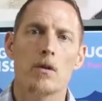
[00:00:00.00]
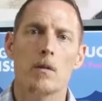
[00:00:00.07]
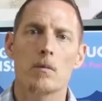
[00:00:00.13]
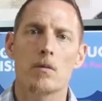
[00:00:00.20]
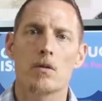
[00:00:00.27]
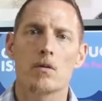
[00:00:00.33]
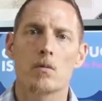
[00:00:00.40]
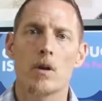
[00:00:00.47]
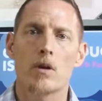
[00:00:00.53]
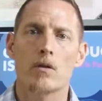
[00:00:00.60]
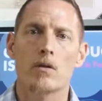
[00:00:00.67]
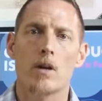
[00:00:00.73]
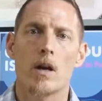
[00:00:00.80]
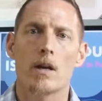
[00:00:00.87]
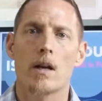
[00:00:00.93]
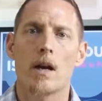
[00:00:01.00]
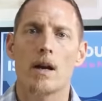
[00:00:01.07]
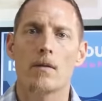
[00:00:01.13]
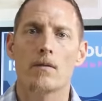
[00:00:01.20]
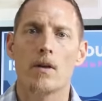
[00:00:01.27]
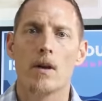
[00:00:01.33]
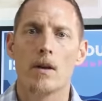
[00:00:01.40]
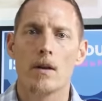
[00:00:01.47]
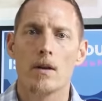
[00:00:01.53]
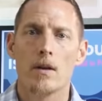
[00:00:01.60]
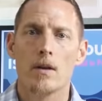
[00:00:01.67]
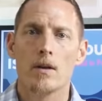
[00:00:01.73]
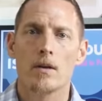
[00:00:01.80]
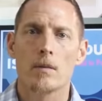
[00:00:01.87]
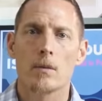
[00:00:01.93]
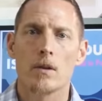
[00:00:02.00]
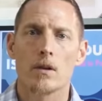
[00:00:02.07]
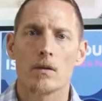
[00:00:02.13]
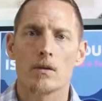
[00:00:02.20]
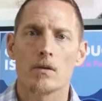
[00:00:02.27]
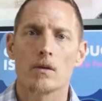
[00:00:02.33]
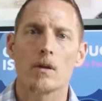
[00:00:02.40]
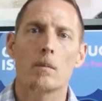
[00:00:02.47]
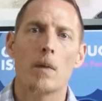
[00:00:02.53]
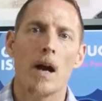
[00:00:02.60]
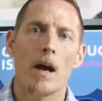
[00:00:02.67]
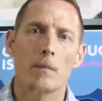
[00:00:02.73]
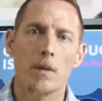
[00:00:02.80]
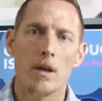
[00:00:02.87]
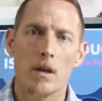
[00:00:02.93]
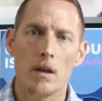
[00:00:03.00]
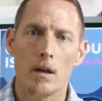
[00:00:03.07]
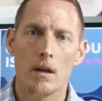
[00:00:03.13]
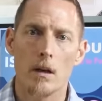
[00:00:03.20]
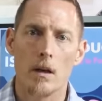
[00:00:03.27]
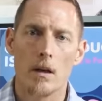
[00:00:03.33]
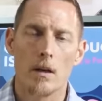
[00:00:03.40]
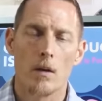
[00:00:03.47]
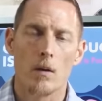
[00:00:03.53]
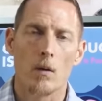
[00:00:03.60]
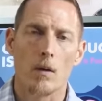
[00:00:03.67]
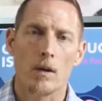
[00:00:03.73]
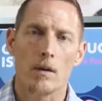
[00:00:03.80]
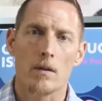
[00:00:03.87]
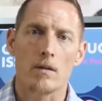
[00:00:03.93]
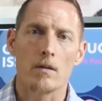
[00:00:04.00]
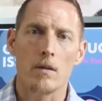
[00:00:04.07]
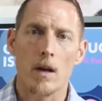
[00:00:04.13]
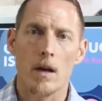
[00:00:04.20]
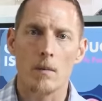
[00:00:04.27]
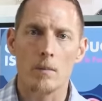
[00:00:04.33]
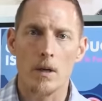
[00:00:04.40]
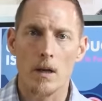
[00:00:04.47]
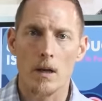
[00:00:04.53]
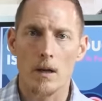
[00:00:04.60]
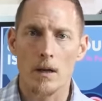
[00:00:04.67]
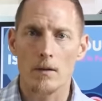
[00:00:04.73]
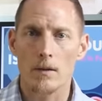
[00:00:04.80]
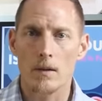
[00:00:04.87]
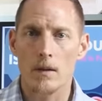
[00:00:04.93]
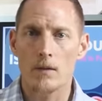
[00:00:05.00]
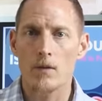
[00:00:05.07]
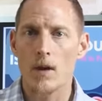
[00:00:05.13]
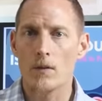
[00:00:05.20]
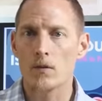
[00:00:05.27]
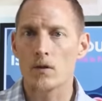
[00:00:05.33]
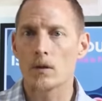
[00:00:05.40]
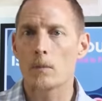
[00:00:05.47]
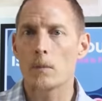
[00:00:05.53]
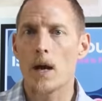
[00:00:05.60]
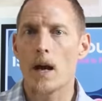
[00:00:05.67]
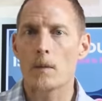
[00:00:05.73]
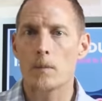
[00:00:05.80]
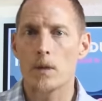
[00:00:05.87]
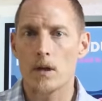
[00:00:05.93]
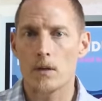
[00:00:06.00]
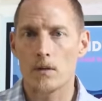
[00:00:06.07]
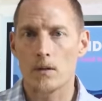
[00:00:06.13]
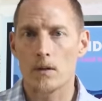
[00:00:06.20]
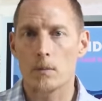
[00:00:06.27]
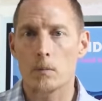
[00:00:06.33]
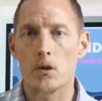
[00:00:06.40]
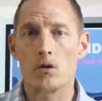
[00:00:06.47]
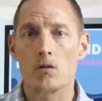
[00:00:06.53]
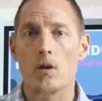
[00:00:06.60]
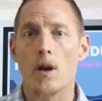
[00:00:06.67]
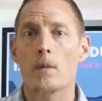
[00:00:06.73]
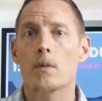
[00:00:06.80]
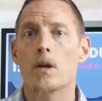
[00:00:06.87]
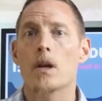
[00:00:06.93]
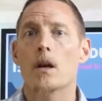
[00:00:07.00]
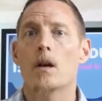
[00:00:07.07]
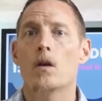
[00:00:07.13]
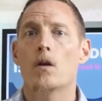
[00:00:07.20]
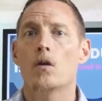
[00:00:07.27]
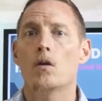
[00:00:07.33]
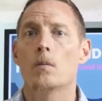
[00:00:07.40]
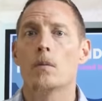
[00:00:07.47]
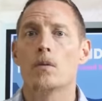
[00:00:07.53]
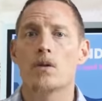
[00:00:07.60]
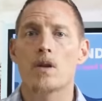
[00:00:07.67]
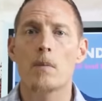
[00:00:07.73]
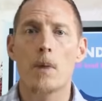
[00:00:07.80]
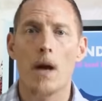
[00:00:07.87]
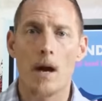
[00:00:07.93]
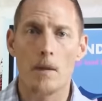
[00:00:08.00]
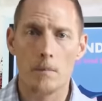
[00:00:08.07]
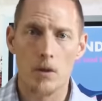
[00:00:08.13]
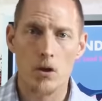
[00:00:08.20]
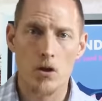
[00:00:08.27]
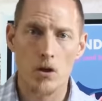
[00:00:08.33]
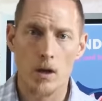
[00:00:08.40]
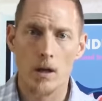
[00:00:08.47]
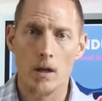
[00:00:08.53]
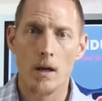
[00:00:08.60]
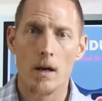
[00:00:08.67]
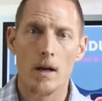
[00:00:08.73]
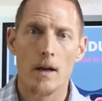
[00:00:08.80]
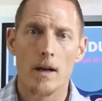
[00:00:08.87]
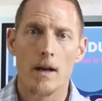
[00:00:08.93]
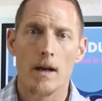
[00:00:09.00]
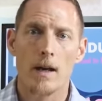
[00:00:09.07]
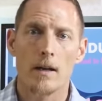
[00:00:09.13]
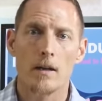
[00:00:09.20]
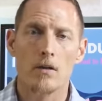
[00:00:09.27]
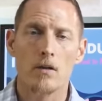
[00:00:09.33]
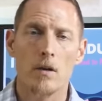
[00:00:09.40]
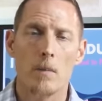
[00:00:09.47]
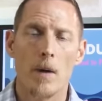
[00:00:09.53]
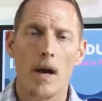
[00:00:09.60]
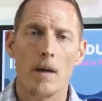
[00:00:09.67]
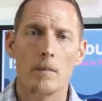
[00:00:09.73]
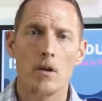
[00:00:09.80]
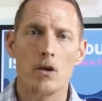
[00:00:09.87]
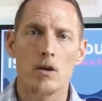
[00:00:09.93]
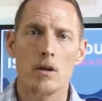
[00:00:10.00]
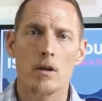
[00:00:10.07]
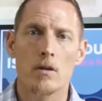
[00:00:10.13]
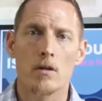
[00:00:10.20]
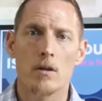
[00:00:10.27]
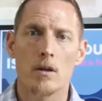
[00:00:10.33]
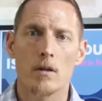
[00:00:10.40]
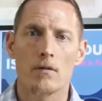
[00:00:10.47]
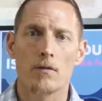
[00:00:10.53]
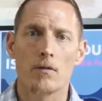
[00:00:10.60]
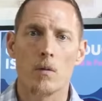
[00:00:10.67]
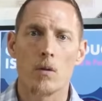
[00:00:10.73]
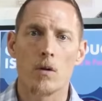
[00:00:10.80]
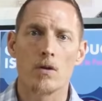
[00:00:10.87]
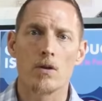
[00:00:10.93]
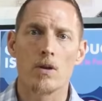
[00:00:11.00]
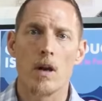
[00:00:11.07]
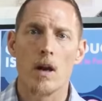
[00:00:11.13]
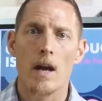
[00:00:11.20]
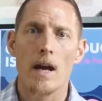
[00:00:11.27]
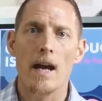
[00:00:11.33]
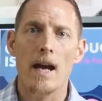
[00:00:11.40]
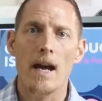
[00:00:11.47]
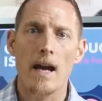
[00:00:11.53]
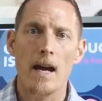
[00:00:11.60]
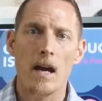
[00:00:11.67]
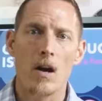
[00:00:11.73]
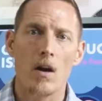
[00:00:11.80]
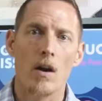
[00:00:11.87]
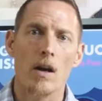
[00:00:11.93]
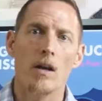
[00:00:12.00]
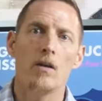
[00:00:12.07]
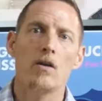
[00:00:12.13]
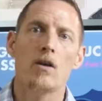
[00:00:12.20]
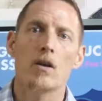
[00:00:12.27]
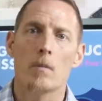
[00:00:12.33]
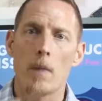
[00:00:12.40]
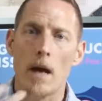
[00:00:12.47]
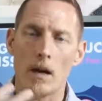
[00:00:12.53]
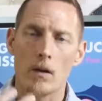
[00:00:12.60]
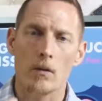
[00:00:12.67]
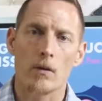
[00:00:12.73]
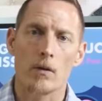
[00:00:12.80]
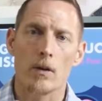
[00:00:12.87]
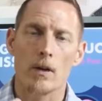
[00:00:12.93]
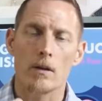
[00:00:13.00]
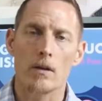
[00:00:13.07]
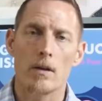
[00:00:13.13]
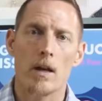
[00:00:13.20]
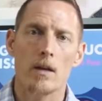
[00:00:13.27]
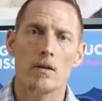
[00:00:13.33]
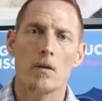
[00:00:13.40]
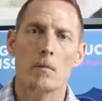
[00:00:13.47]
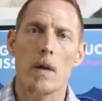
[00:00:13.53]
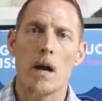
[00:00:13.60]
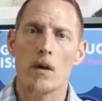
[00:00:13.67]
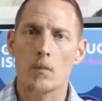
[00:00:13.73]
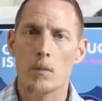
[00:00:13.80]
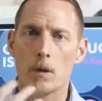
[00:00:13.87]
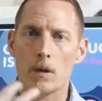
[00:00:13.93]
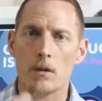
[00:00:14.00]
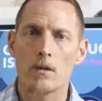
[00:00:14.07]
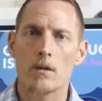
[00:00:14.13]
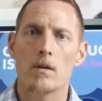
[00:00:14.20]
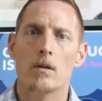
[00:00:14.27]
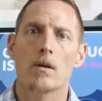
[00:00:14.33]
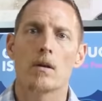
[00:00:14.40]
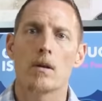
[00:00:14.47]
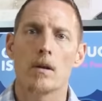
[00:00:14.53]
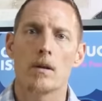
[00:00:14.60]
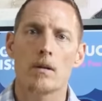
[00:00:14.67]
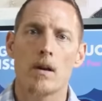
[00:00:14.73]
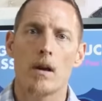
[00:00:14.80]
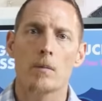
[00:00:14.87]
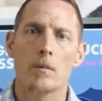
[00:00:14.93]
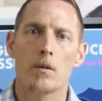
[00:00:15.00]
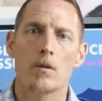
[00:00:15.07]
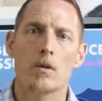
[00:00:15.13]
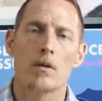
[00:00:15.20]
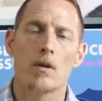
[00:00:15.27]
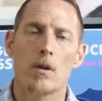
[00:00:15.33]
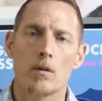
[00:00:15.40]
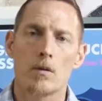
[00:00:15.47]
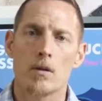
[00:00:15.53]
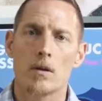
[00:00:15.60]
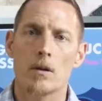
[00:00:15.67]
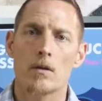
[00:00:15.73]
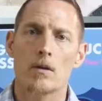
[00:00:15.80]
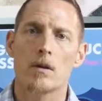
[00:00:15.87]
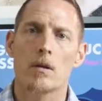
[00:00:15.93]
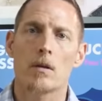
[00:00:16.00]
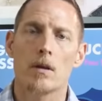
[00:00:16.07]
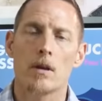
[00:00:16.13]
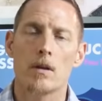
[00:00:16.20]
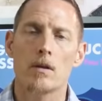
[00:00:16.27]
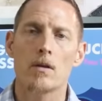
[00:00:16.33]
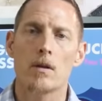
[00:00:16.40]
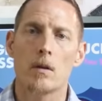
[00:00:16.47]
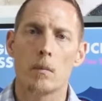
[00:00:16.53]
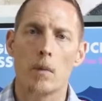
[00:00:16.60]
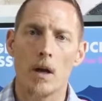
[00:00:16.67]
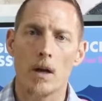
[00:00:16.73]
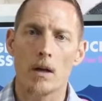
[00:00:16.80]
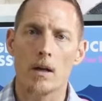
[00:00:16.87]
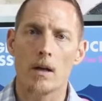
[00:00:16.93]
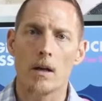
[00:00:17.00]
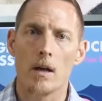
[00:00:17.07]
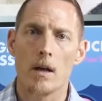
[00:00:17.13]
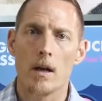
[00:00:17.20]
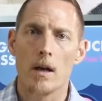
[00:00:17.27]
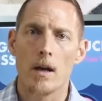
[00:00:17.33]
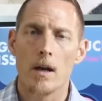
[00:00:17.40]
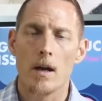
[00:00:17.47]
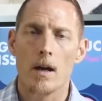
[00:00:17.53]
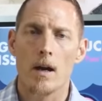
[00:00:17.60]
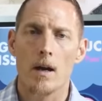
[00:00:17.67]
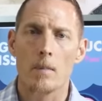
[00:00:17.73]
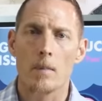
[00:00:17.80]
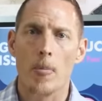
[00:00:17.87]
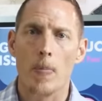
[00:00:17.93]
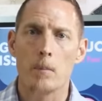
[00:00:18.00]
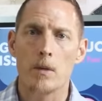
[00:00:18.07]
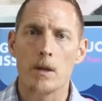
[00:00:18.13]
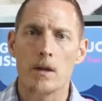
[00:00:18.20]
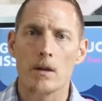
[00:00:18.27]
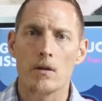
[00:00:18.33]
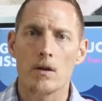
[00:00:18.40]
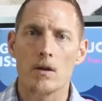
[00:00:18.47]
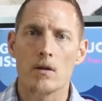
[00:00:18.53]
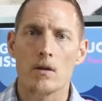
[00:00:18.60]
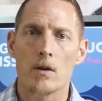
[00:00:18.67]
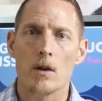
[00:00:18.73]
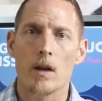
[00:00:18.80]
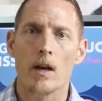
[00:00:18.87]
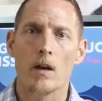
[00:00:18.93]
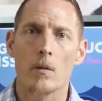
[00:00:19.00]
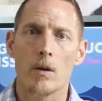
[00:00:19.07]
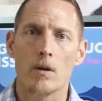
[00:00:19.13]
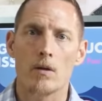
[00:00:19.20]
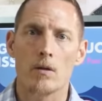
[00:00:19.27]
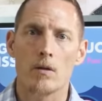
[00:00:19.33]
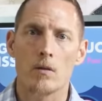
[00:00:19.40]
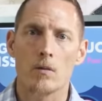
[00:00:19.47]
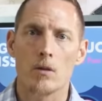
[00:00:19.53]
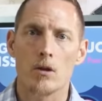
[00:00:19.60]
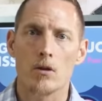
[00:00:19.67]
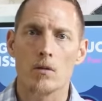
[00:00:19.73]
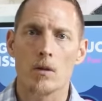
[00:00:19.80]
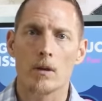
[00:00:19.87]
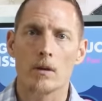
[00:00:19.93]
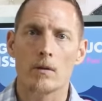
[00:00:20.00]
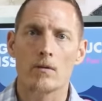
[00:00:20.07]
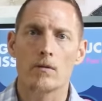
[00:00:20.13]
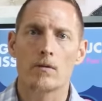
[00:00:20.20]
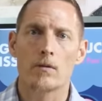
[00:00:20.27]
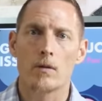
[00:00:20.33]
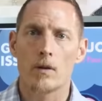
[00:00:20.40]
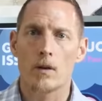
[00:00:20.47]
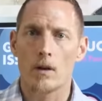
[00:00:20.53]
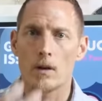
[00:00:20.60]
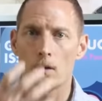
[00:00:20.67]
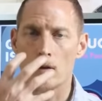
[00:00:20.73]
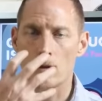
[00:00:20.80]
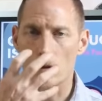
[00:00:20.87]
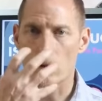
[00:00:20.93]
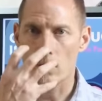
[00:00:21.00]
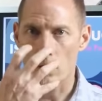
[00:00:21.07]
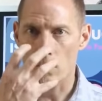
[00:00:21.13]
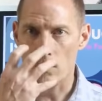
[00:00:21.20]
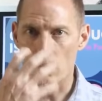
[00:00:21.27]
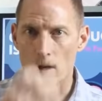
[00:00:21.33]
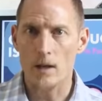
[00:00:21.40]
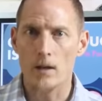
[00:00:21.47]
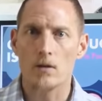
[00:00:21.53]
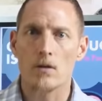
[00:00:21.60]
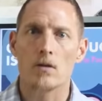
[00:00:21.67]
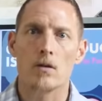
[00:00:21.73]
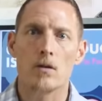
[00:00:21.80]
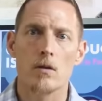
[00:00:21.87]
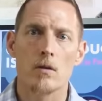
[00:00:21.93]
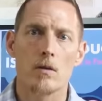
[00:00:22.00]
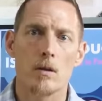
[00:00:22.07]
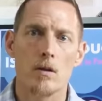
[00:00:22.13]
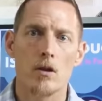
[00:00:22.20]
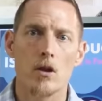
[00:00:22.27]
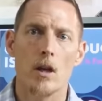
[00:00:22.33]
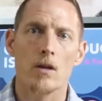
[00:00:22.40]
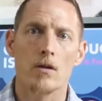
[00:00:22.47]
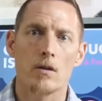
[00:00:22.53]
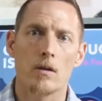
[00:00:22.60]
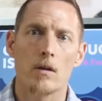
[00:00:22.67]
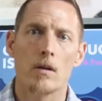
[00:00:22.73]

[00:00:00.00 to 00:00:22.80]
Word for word: as whether or not you have something called sleep apnea, or insomnia. And, and if you have sleep apnea, they're going to prescribe you a home CPAP machine, and a CPAP machine is going to force air into your mouth or into not in your mouth, but into your in, up through your nose and into your into your body. Um, because either your airways are too restrictive, or your your sinuses are too congested,